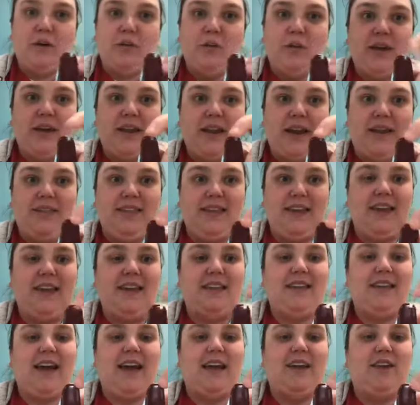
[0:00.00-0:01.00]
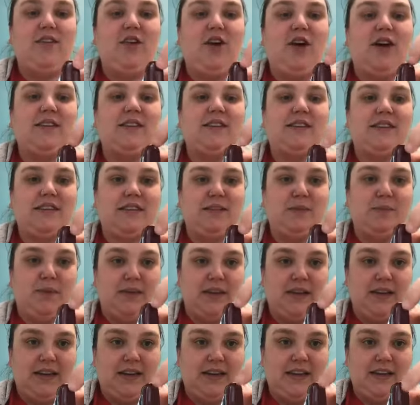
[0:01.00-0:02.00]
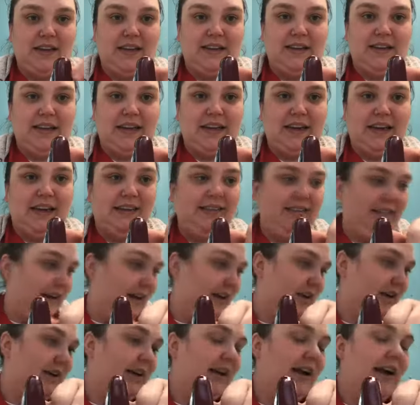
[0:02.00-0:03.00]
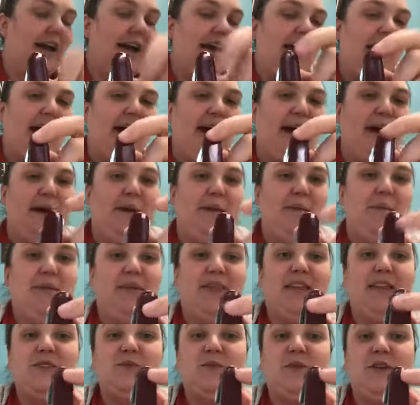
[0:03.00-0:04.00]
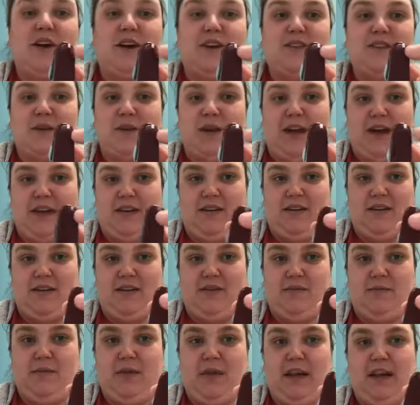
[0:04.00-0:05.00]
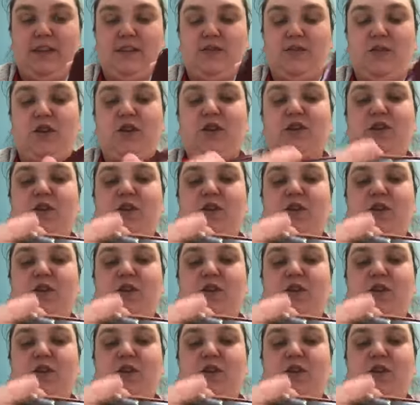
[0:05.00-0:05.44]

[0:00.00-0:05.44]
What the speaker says: it went. I think it kind of lost its ability to click in there. But this one also had a place for a